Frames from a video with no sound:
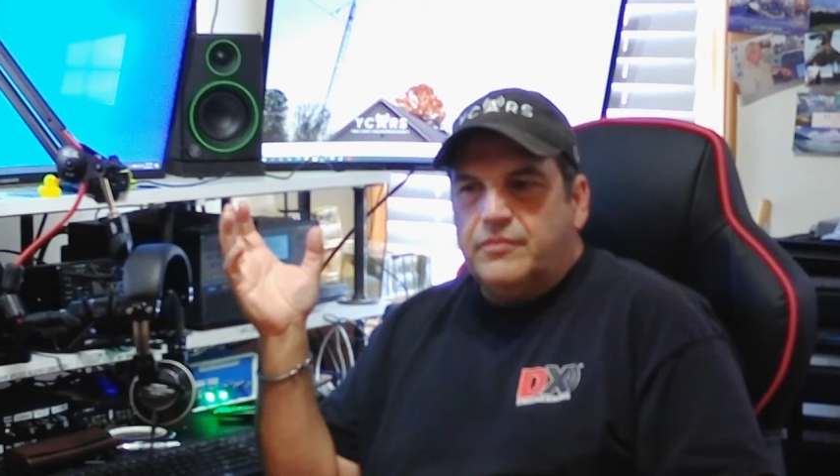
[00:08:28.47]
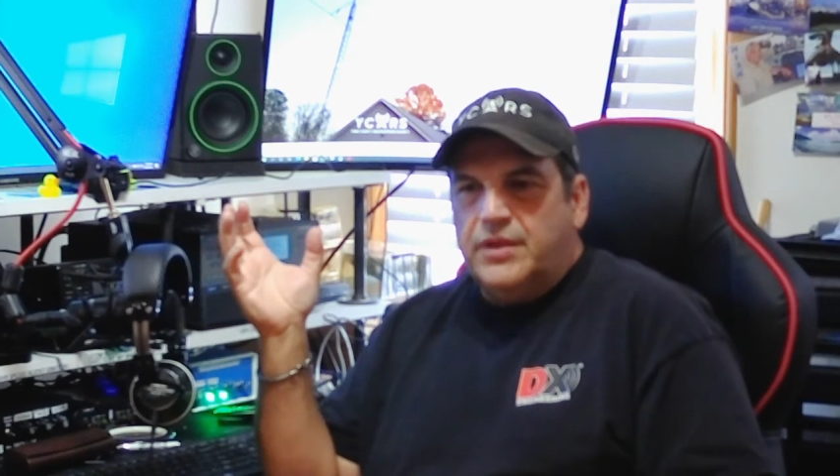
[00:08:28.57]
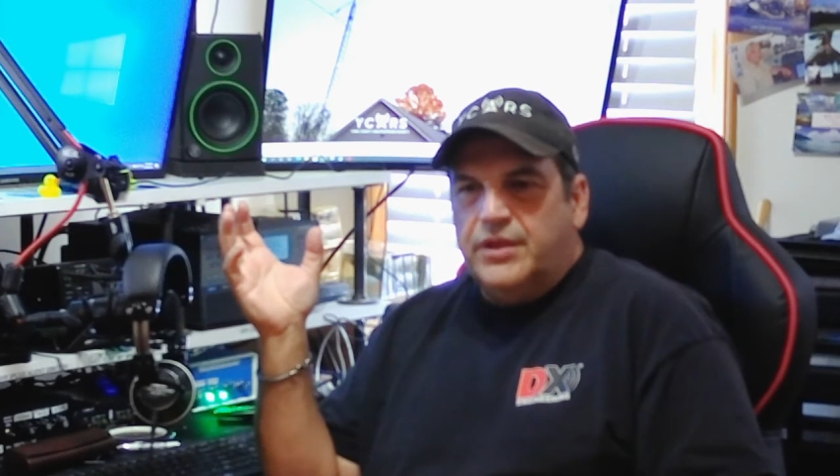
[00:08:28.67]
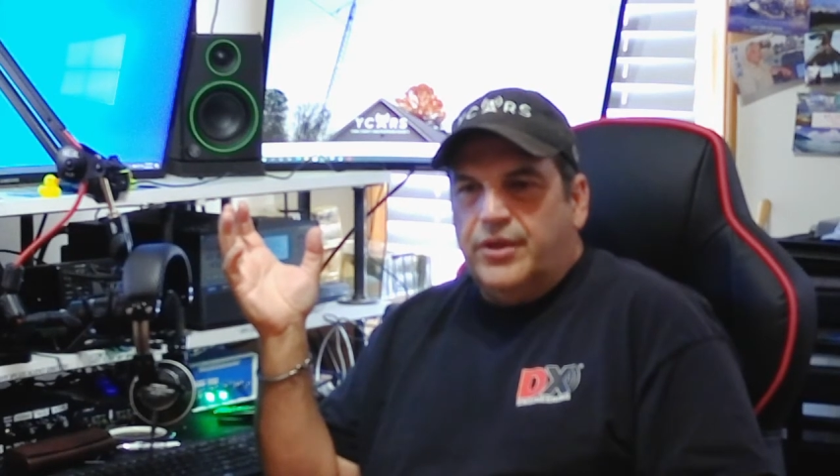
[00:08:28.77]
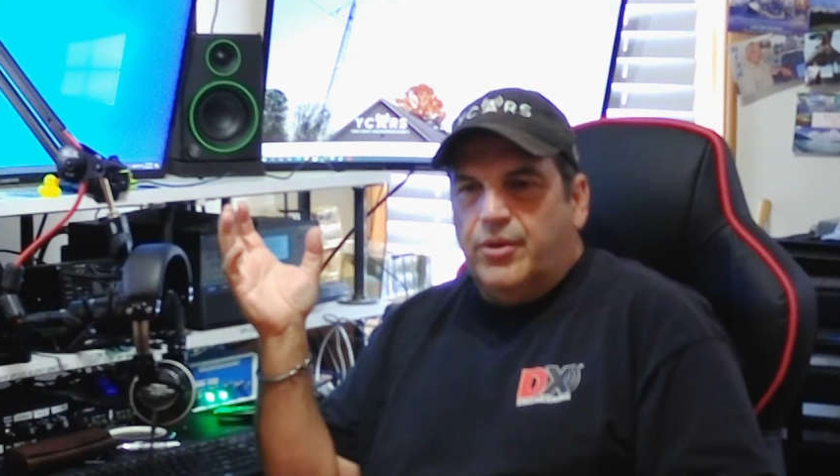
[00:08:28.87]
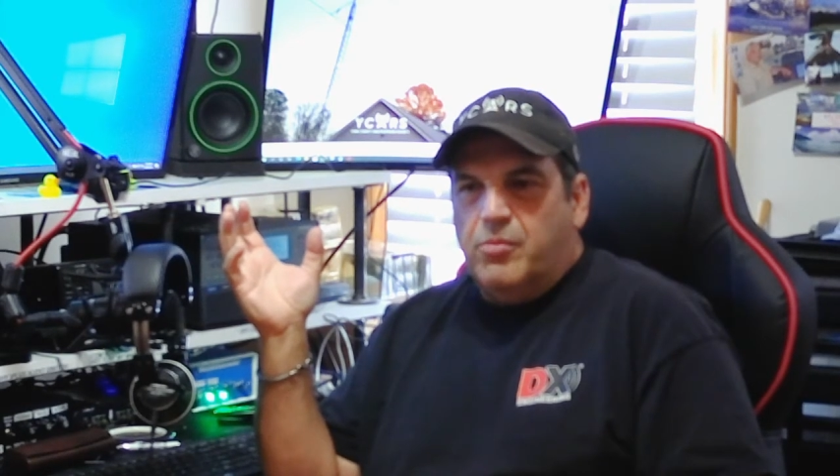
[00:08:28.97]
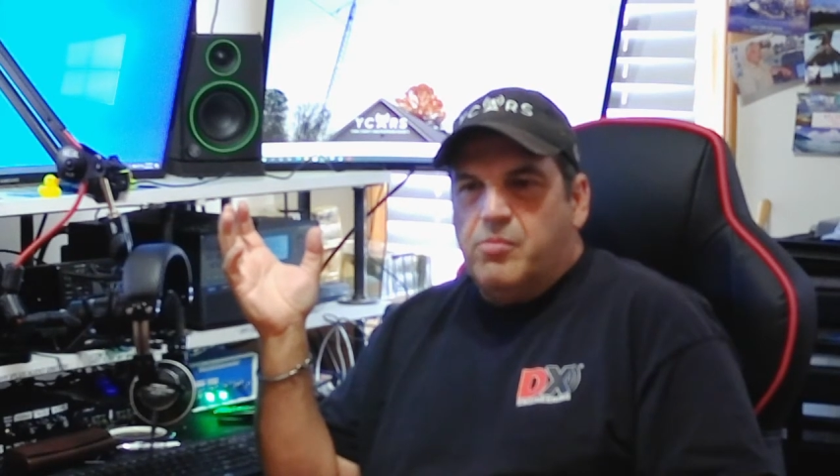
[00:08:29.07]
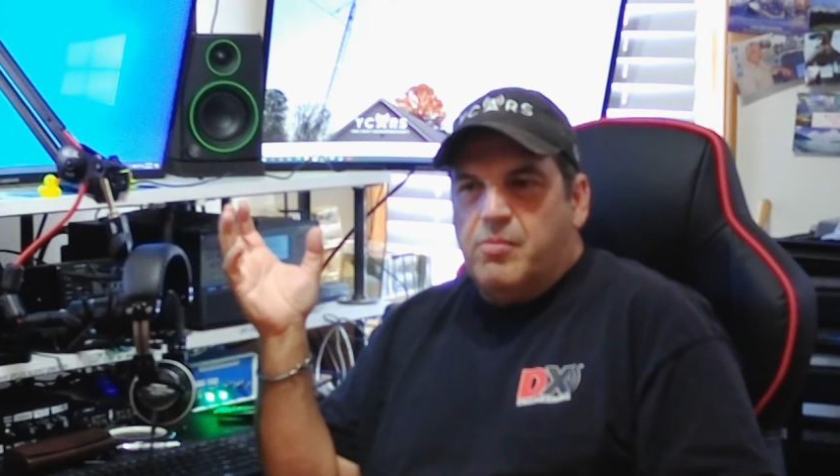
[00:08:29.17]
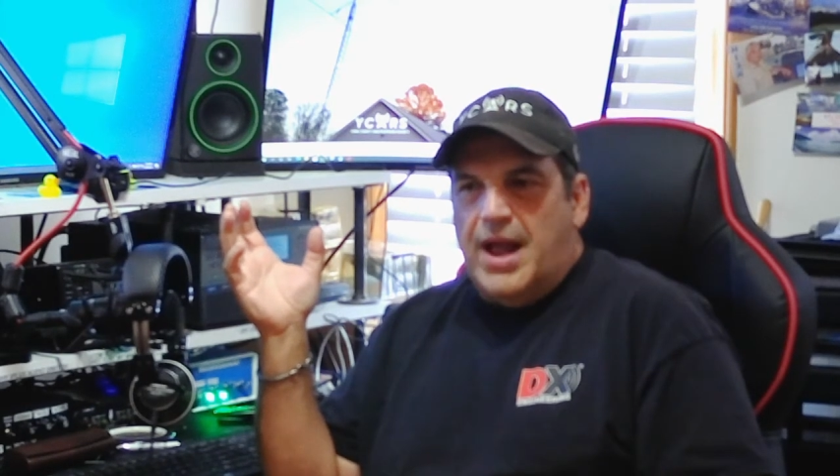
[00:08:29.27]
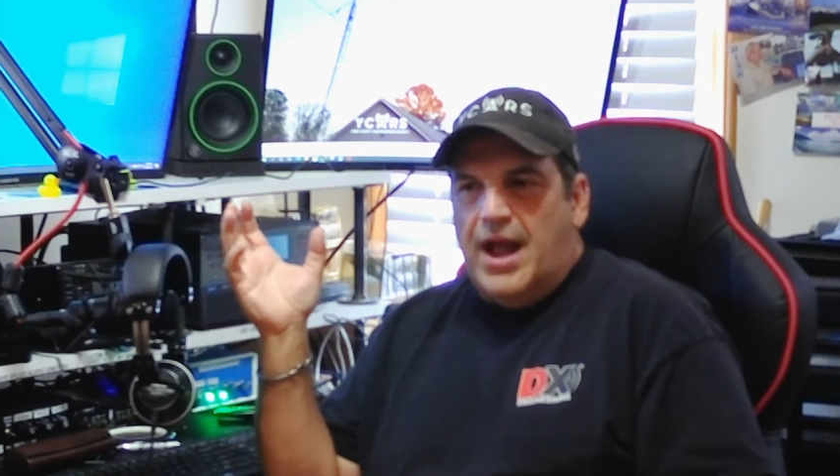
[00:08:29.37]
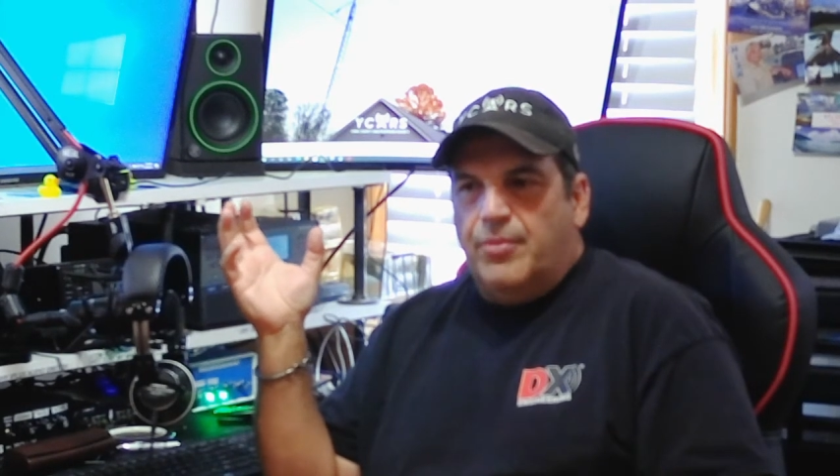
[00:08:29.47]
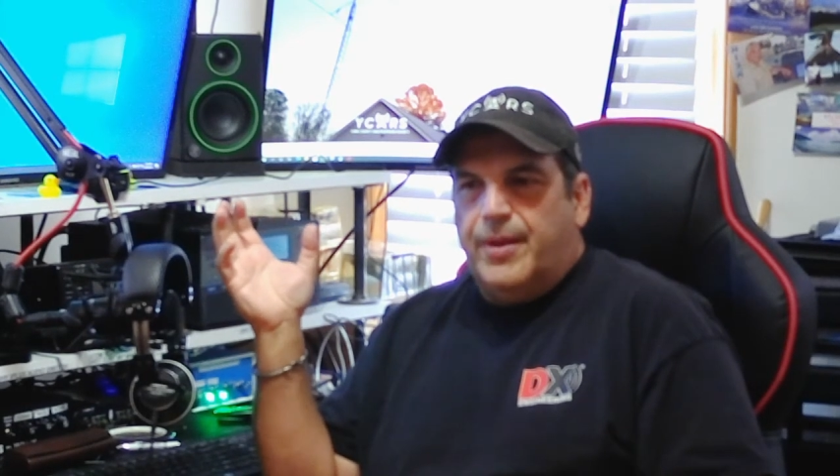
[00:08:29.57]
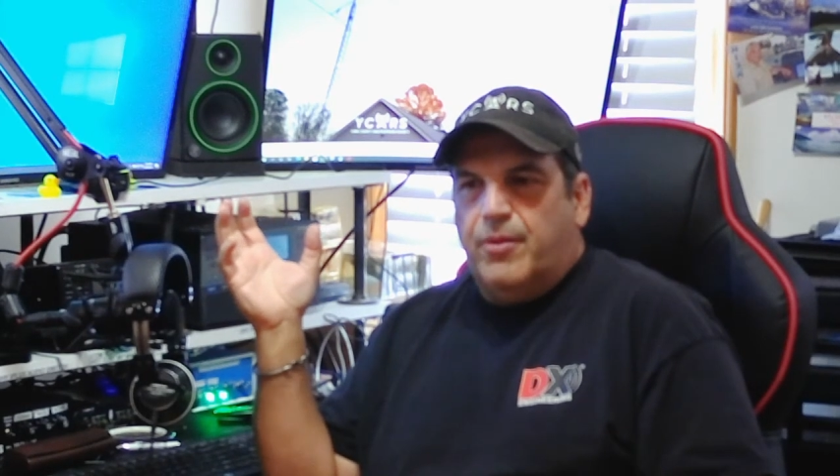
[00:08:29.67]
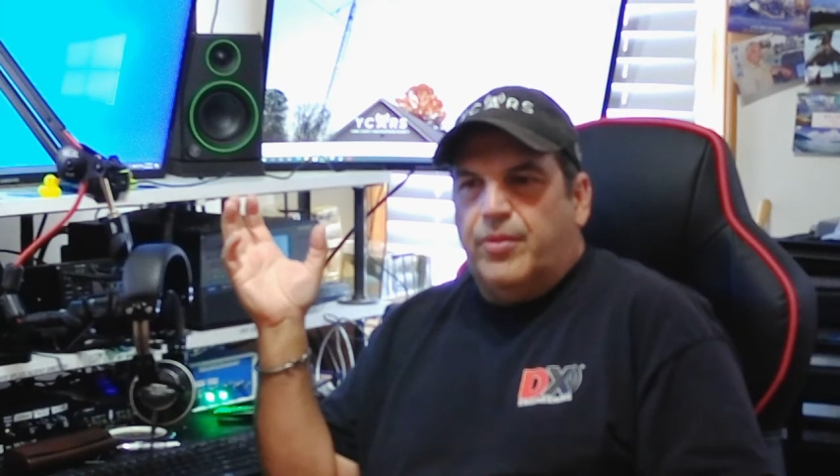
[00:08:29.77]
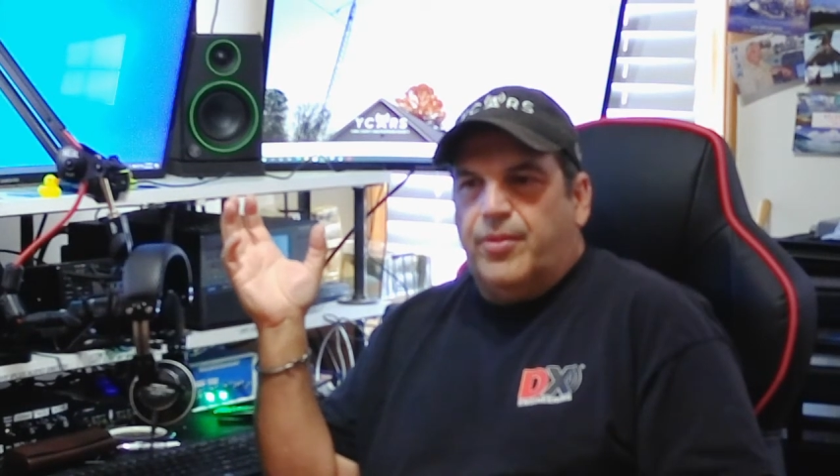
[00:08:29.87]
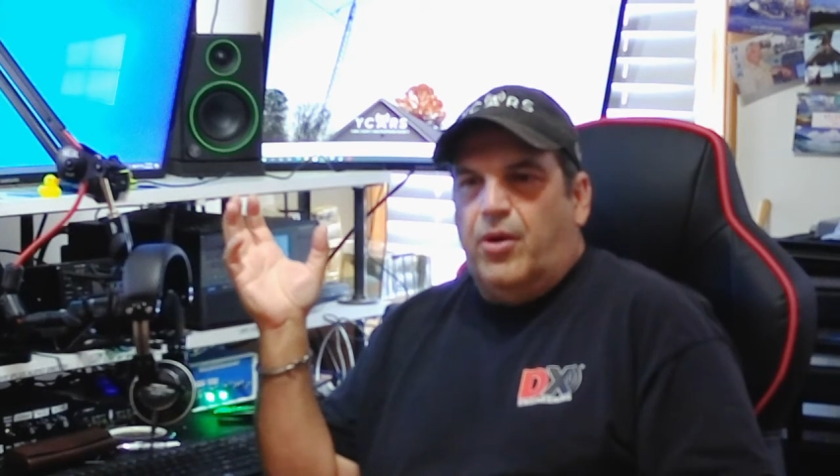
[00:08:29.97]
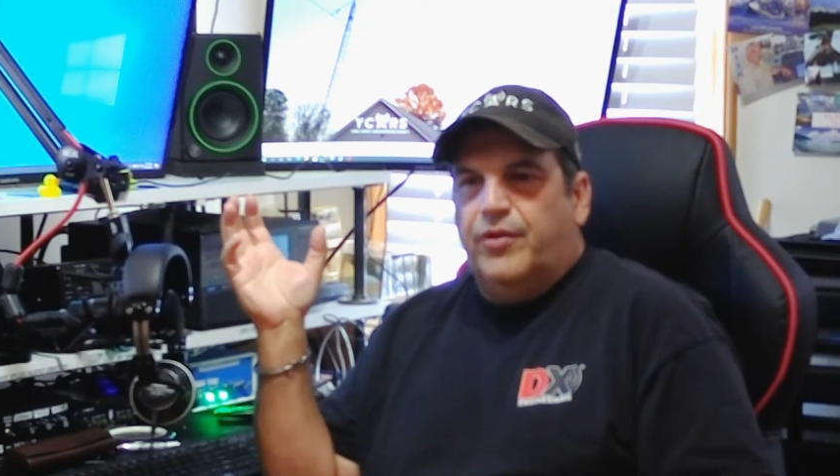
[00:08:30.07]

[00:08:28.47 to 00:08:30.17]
you know, out there with all